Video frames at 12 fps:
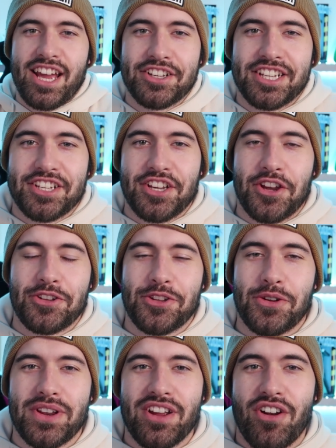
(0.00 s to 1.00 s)
Hey guys, how's it going?
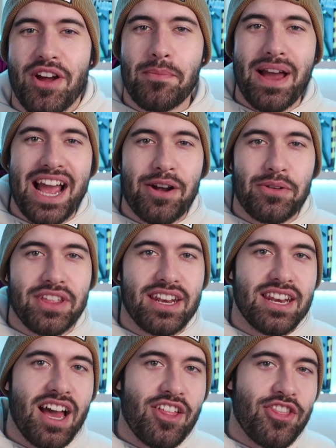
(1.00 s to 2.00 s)
Dudey here. I'm back with
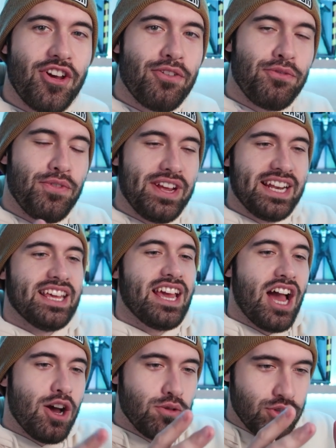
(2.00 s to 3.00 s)
another
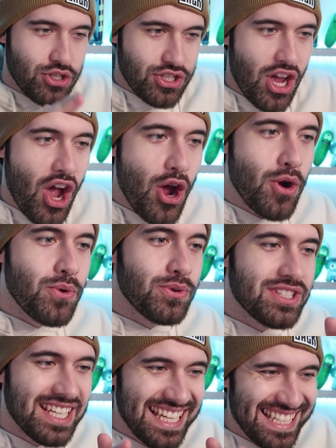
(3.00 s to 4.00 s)
video. So
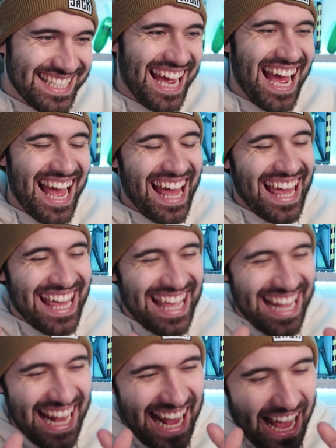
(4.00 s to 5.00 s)

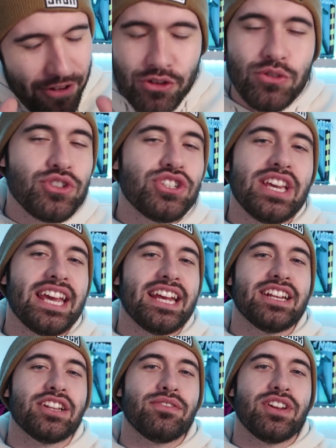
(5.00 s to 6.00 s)
today, have you
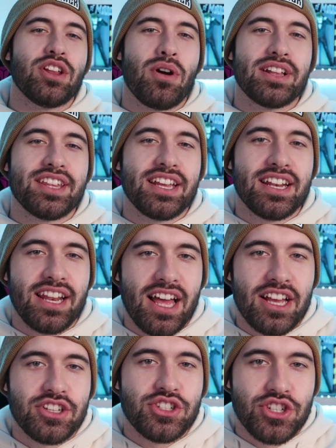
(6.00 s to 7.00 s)
seen the video I did
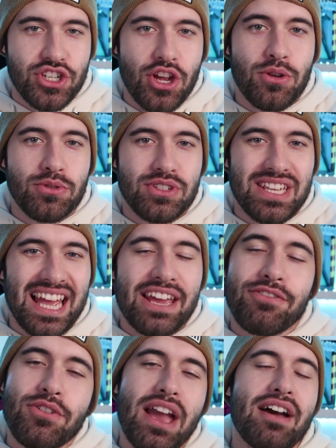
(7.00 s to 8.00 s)
last Tuesday?
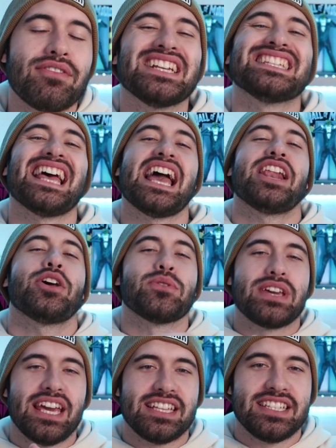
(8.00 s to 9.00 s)
If you haven't, it's the Hello
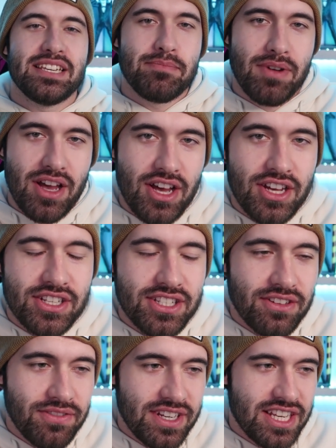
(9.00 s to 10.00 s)
Kitty
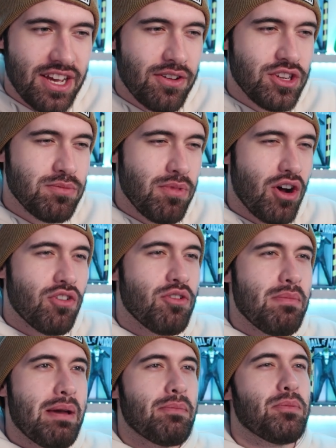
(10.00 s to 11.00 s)
murder video. And you might
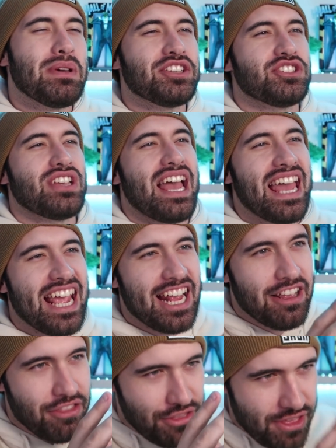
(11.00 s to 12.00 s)
remember me
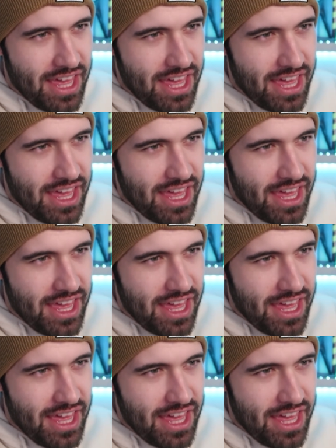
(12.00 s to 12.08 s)
saying